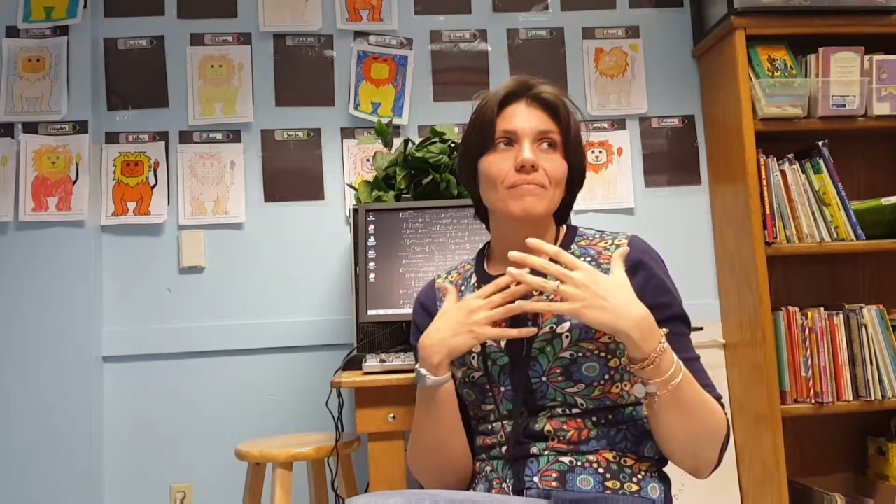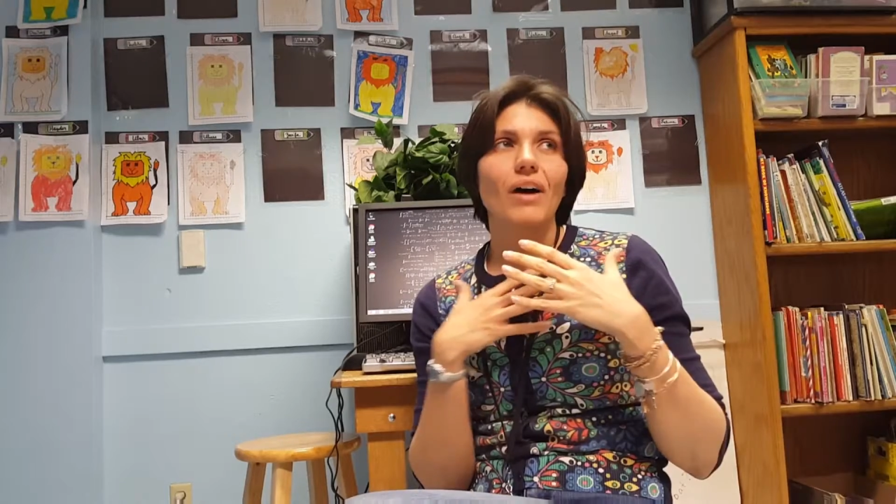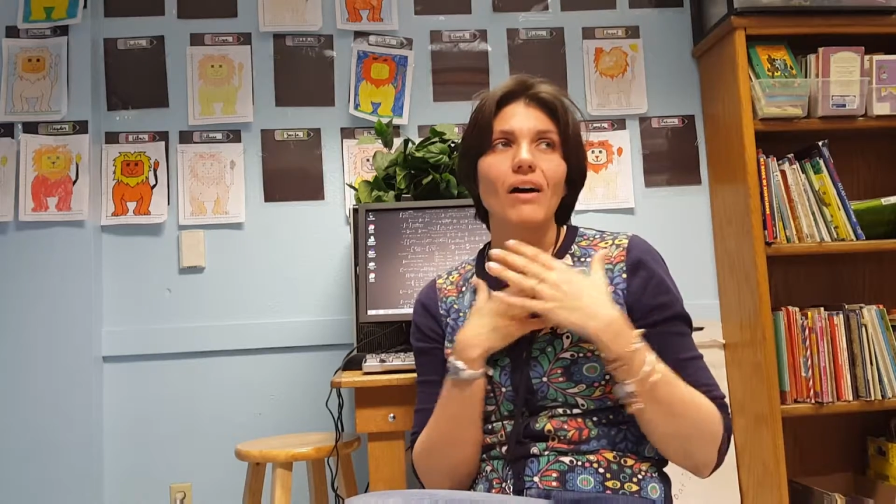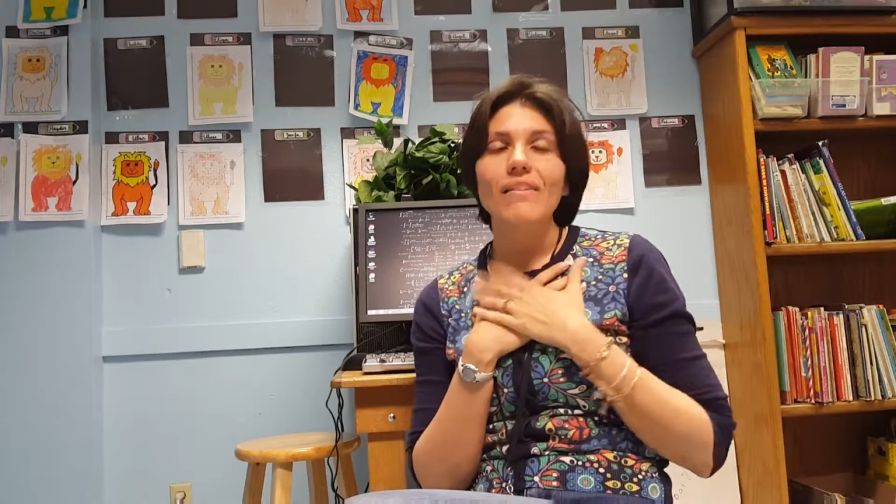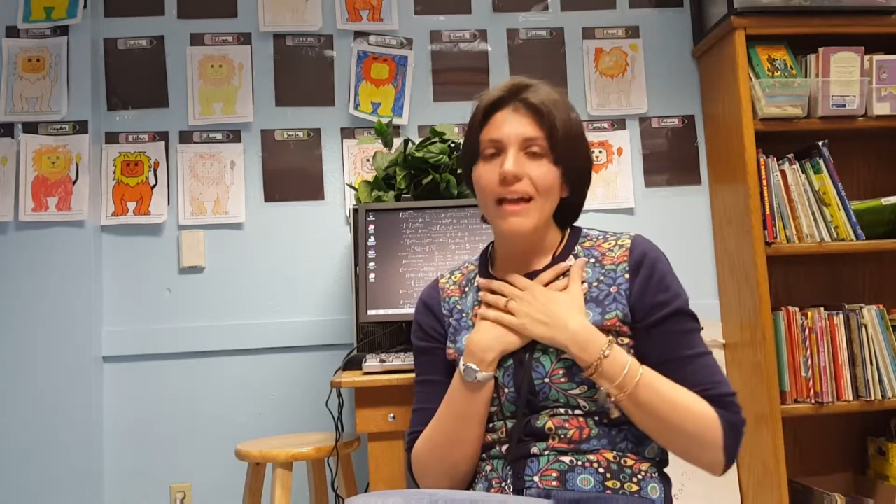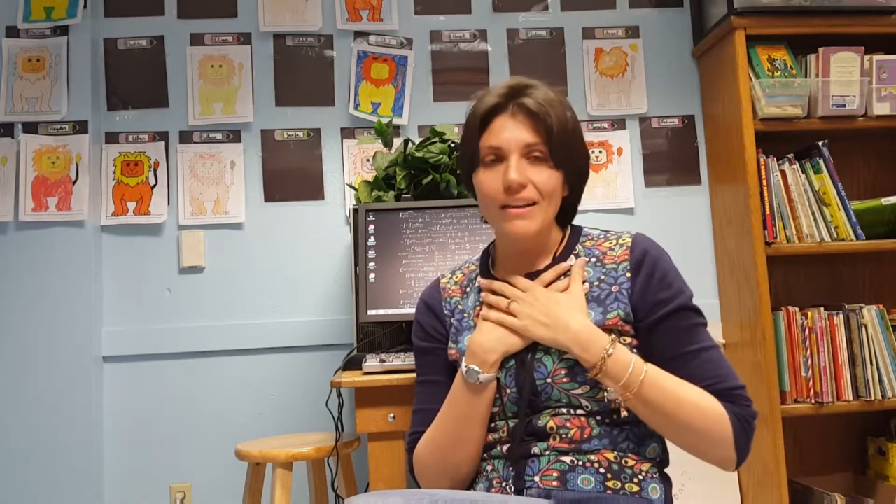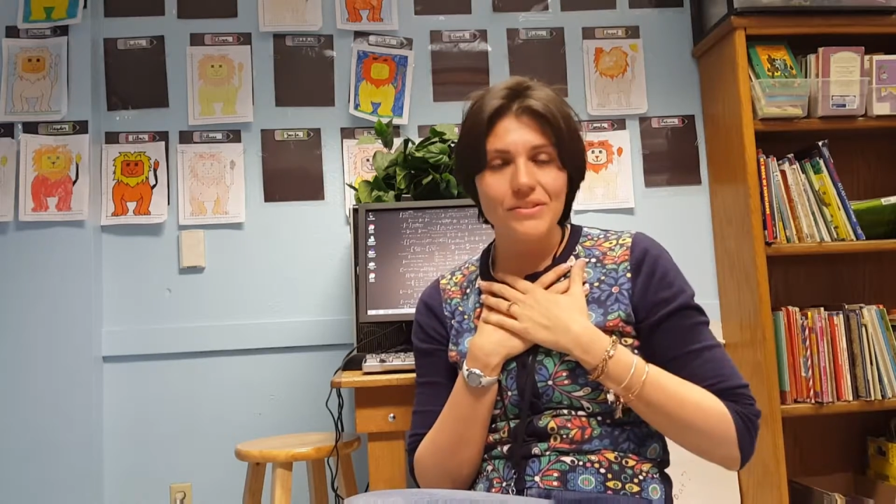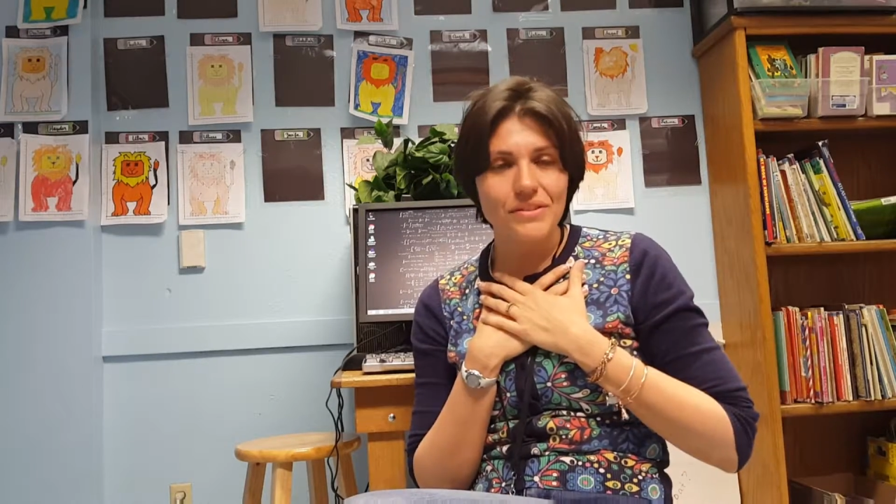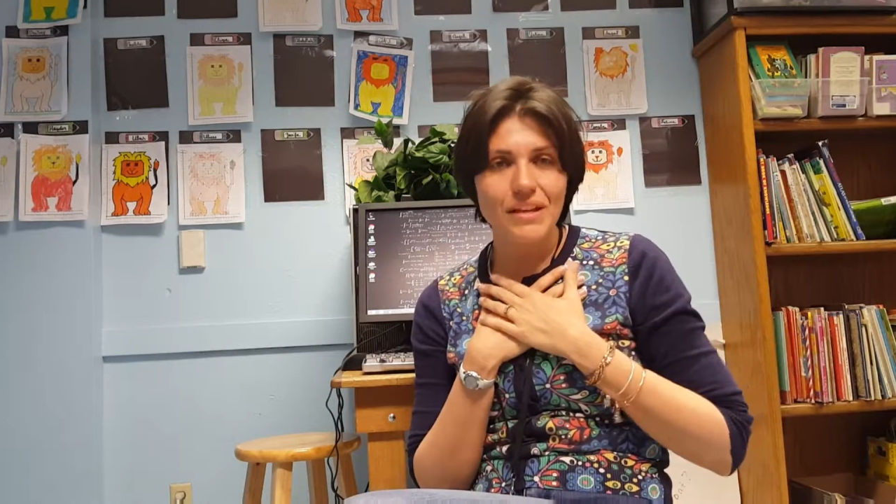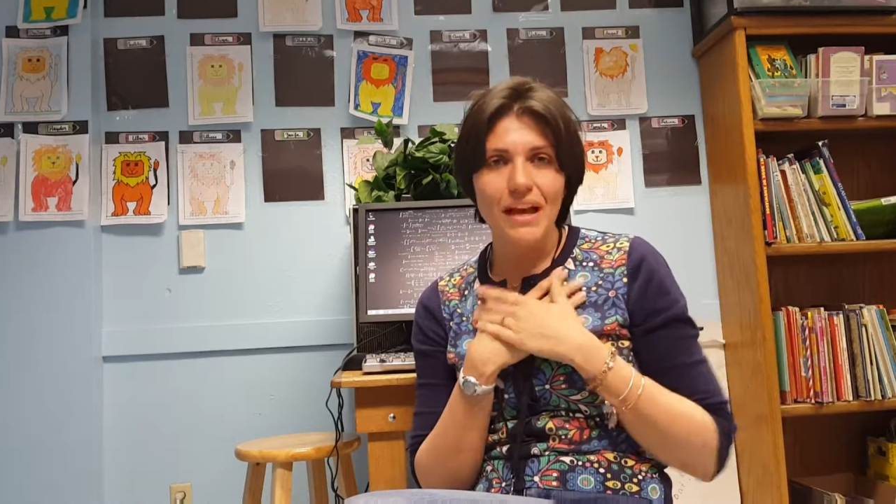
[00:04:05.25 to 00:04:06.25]
all the
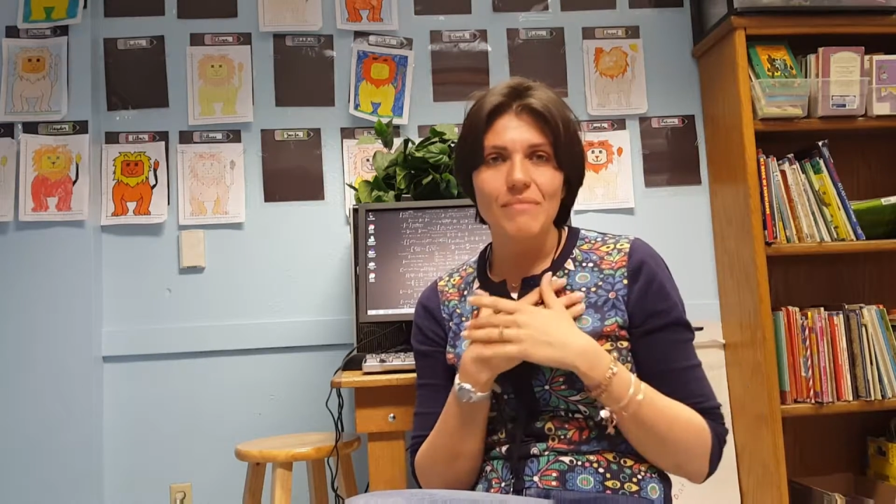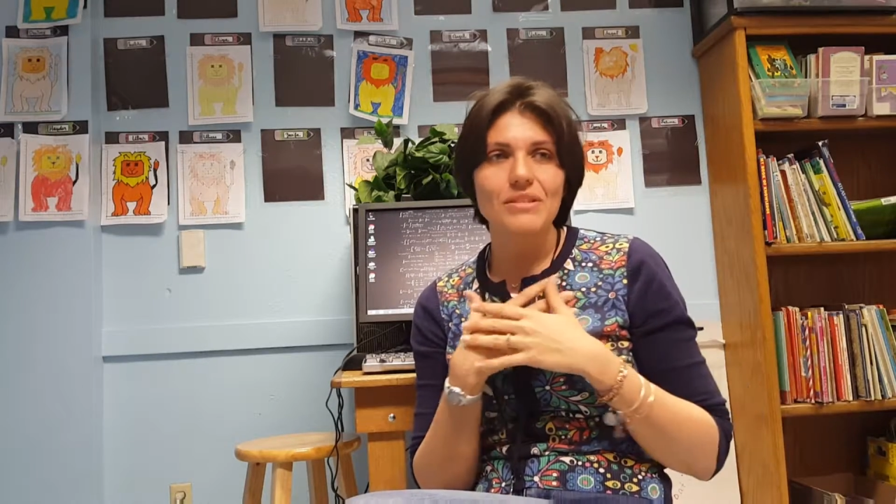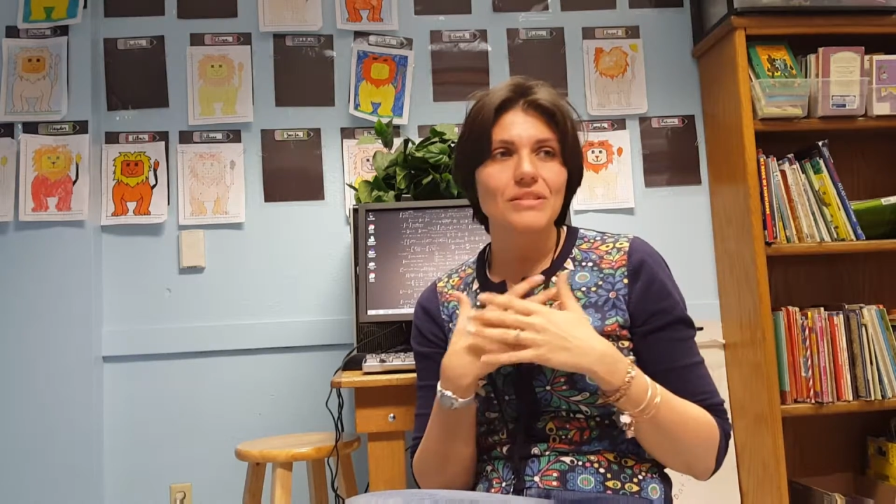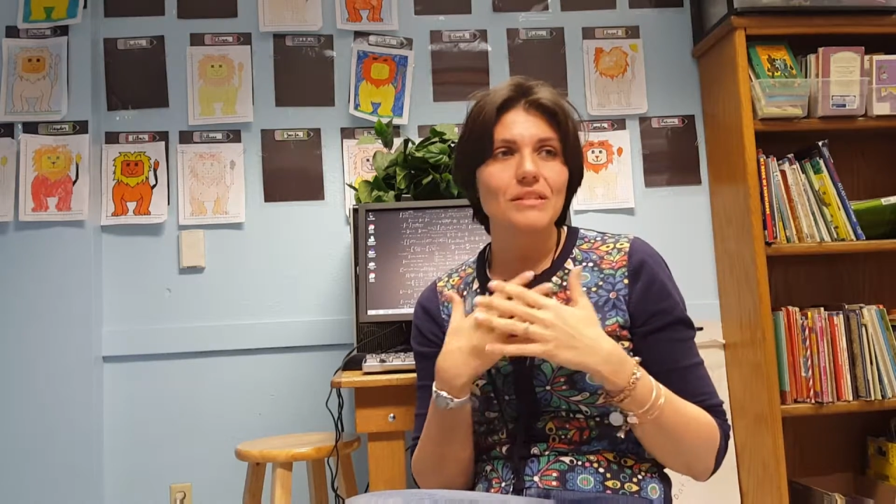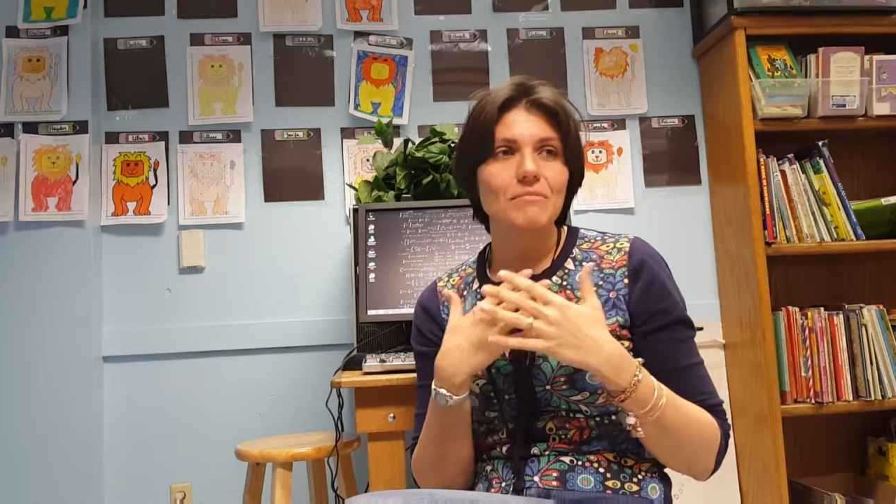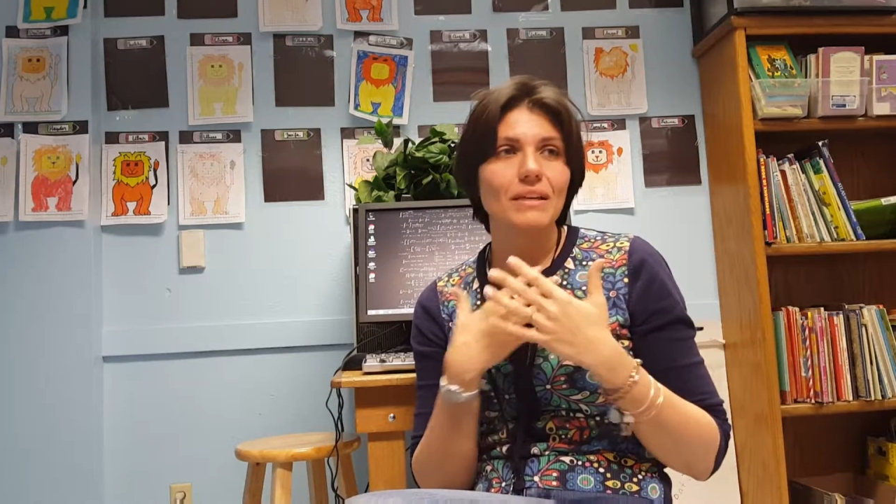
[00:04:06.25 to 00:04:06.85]
extra time is just